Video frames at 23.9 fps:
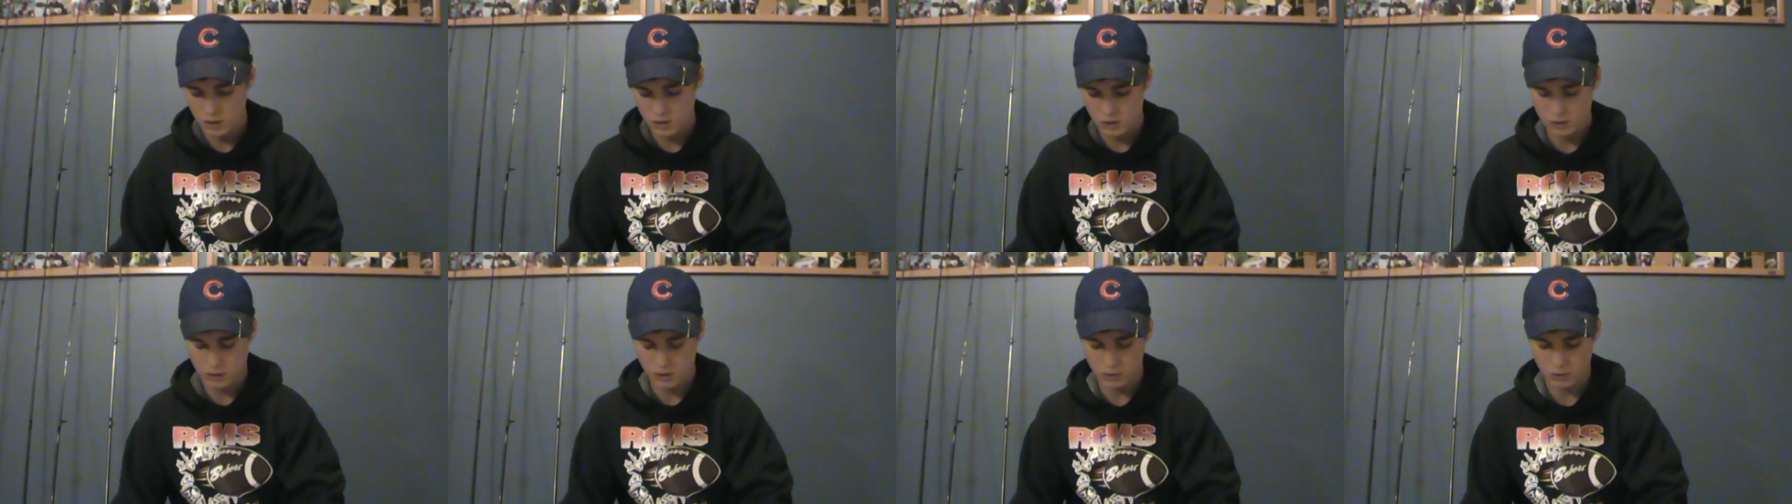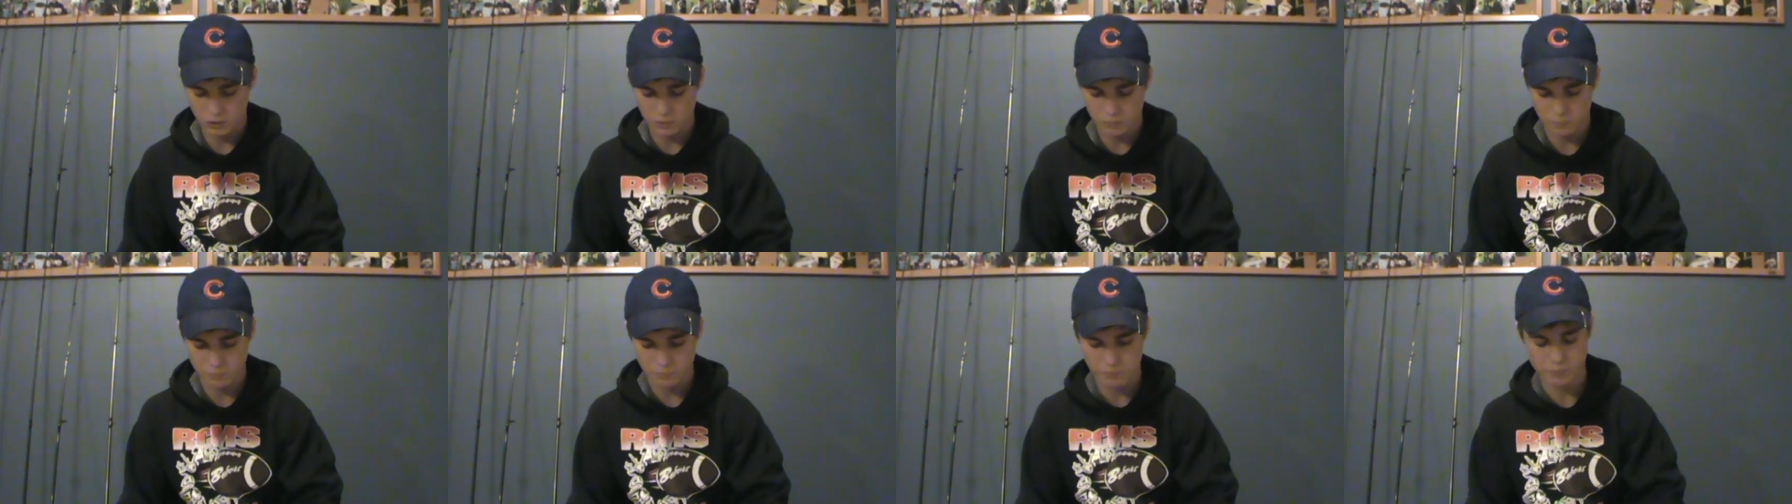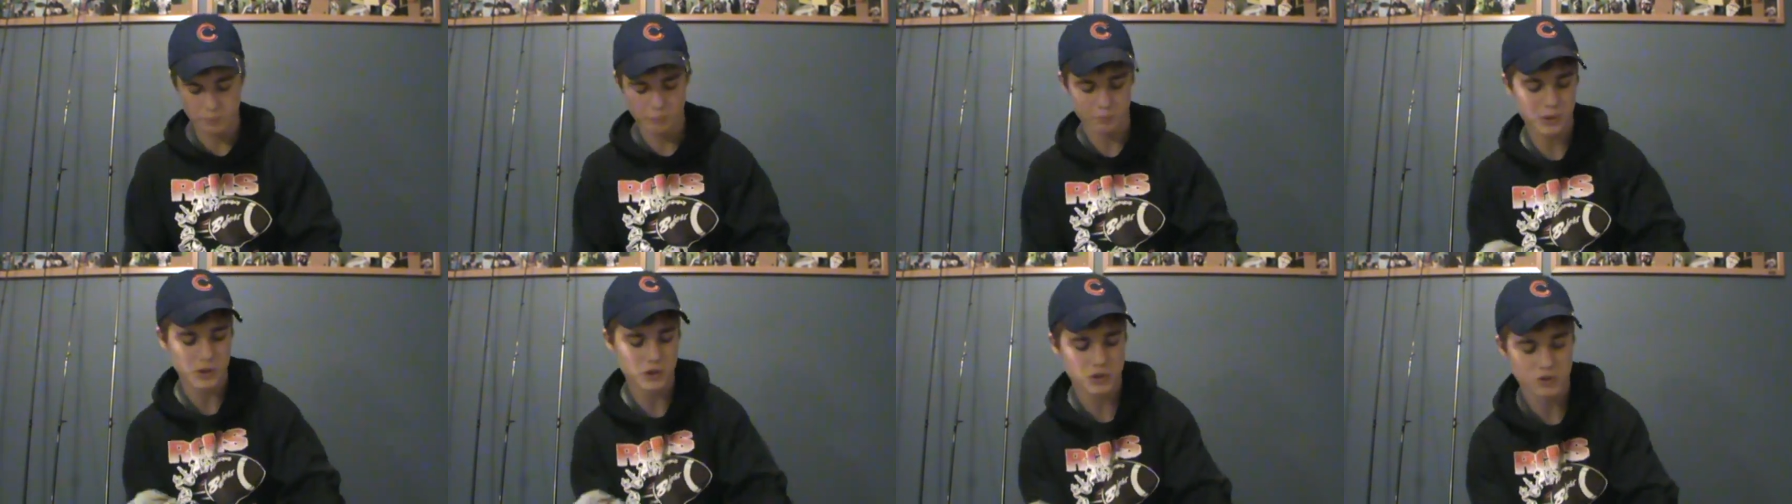that I'll
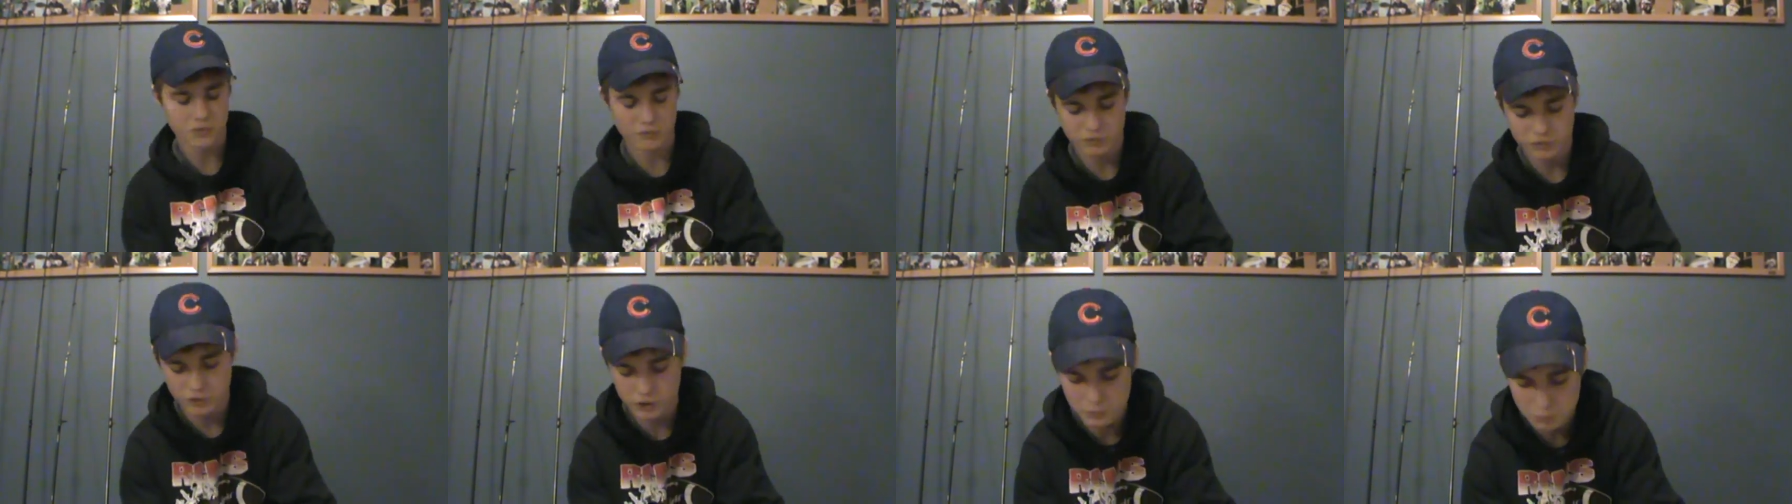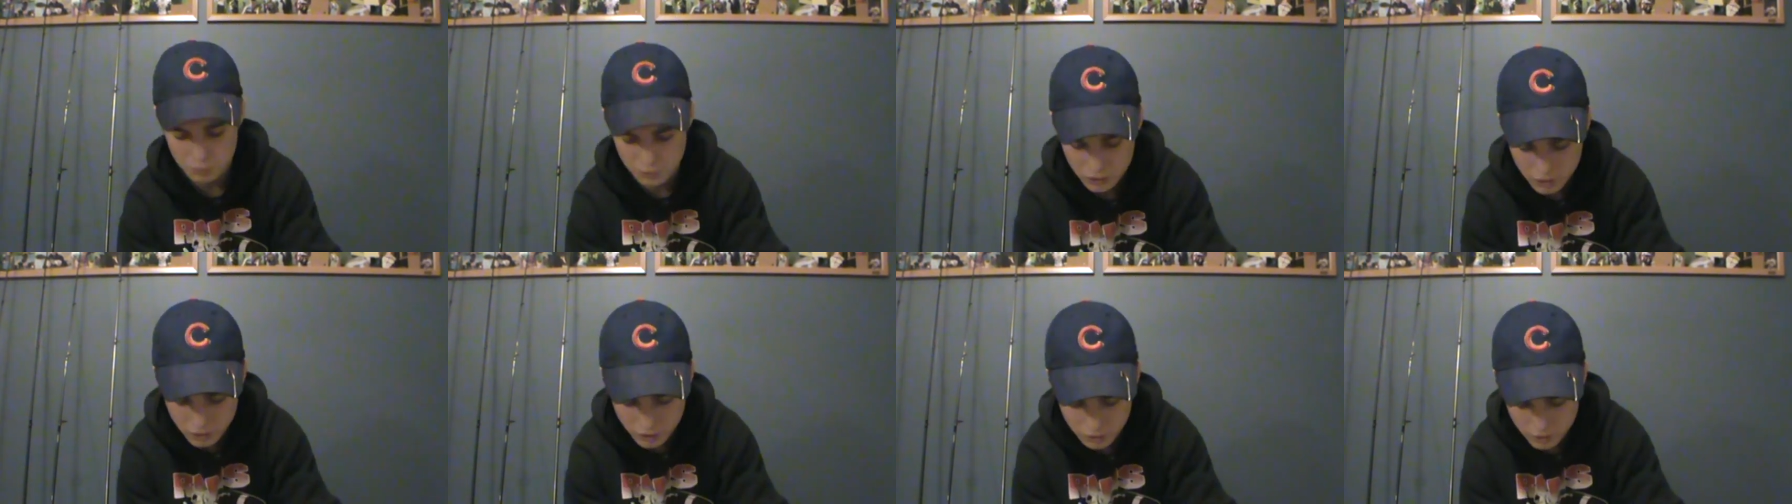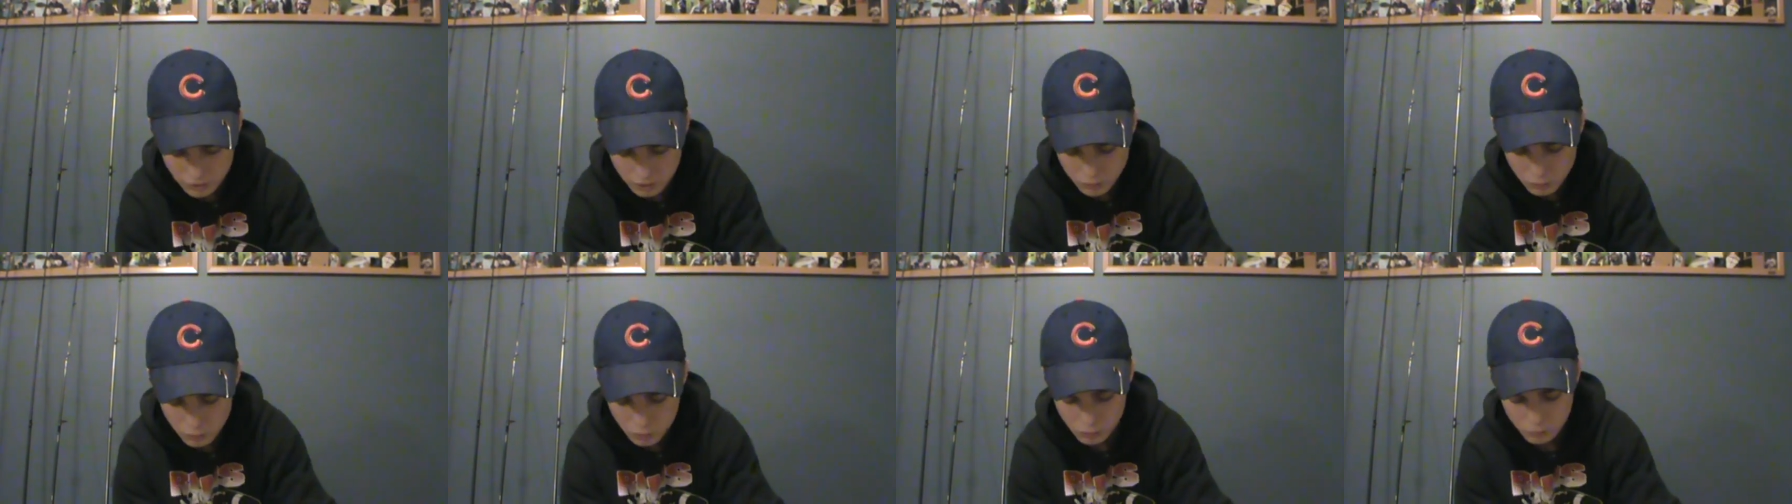pitch and flip in
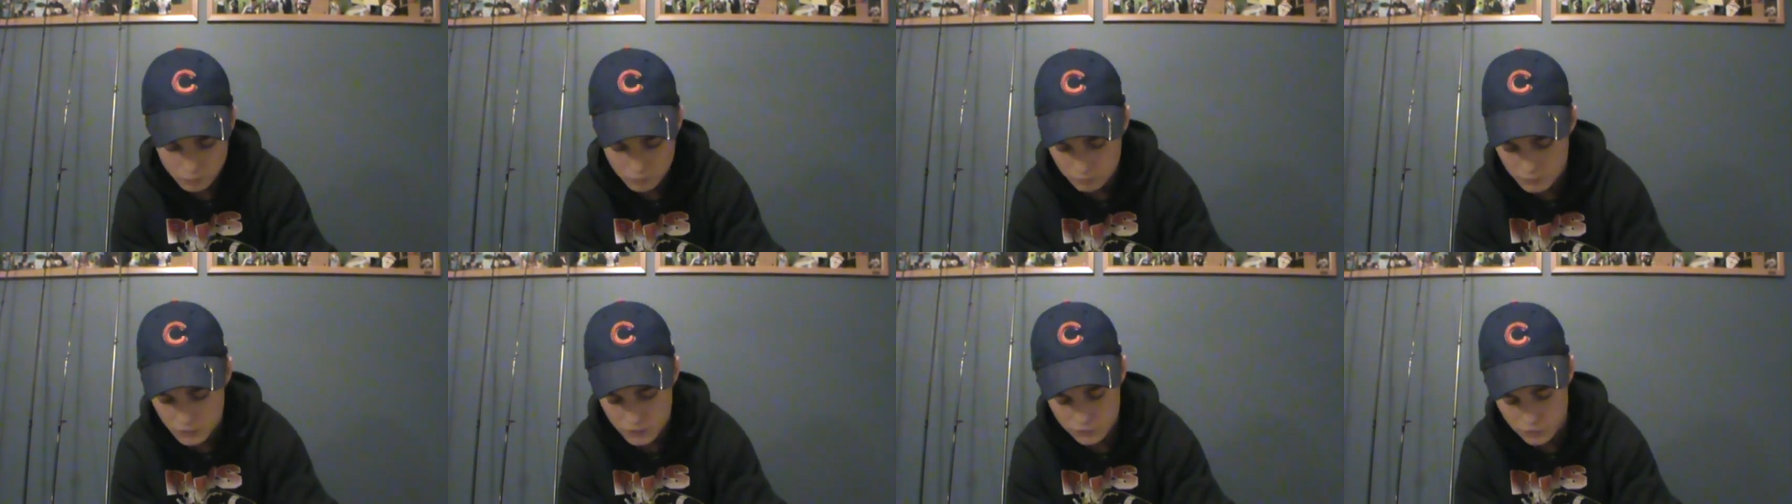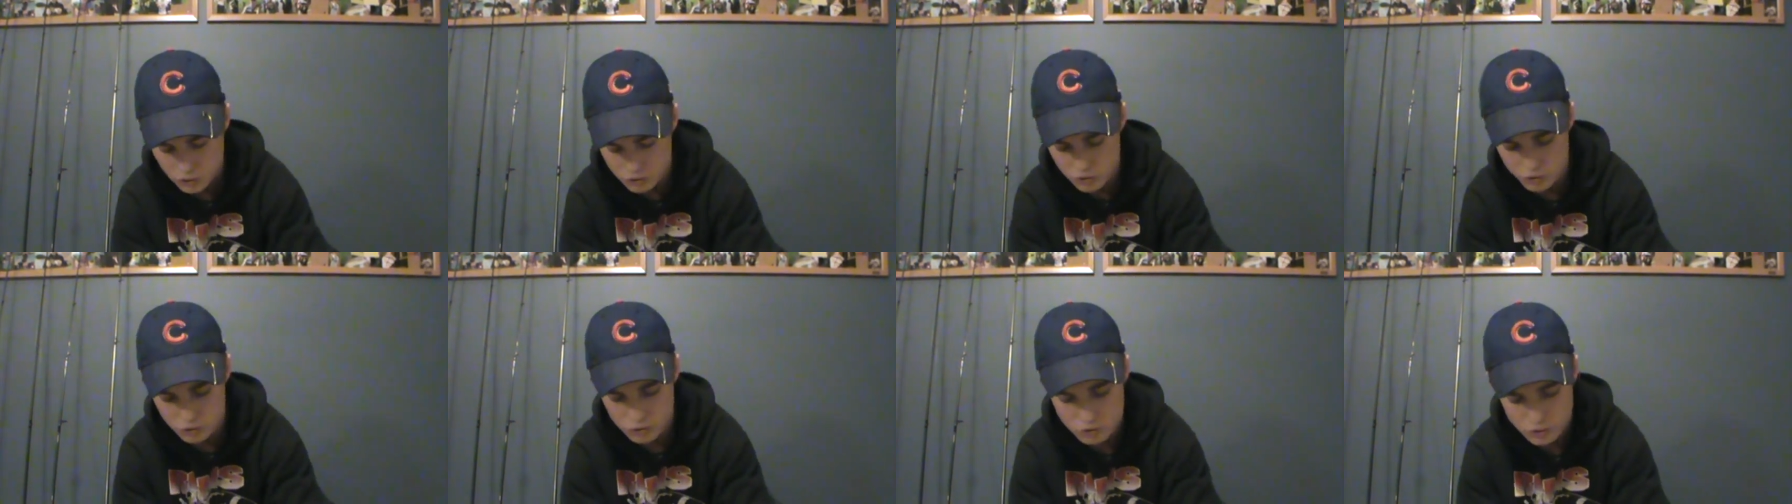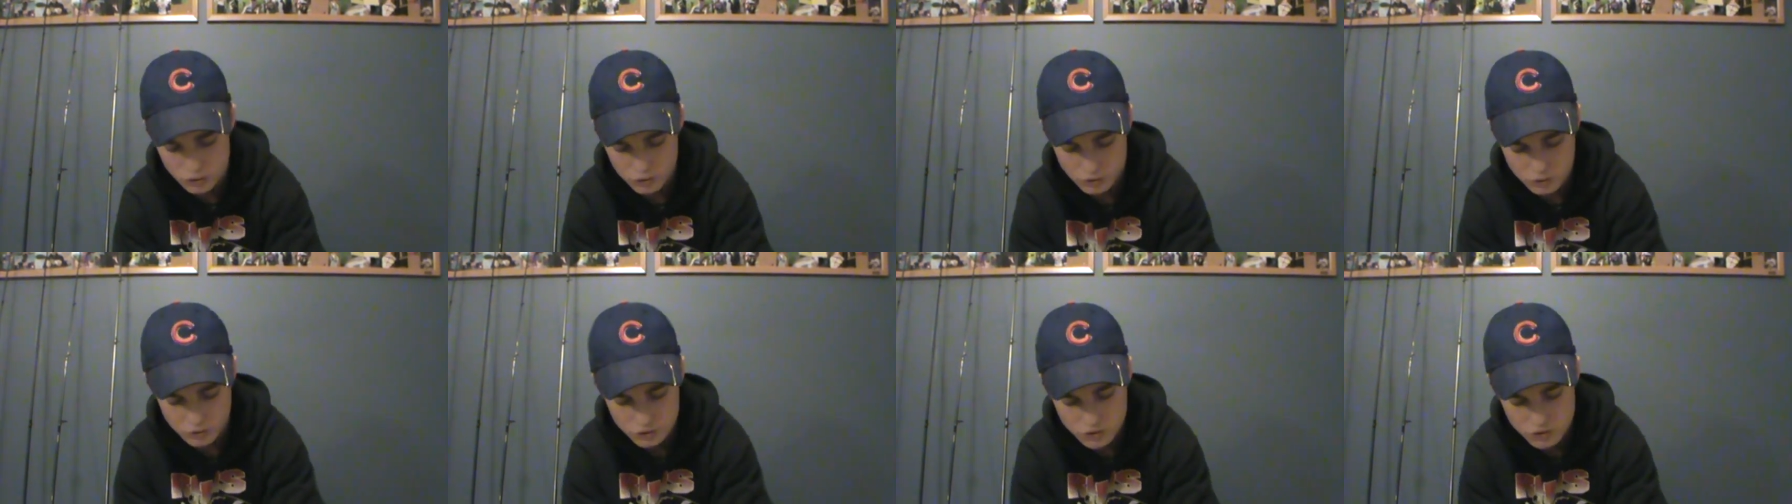here, or even jig
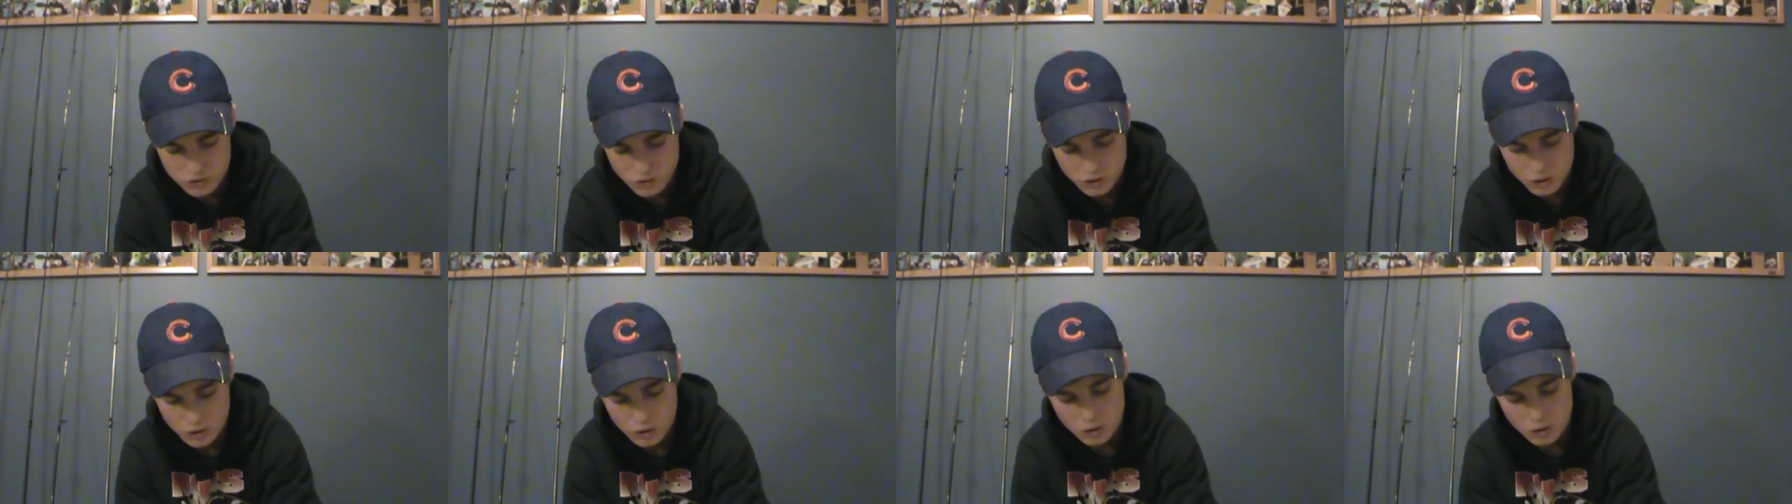trailers.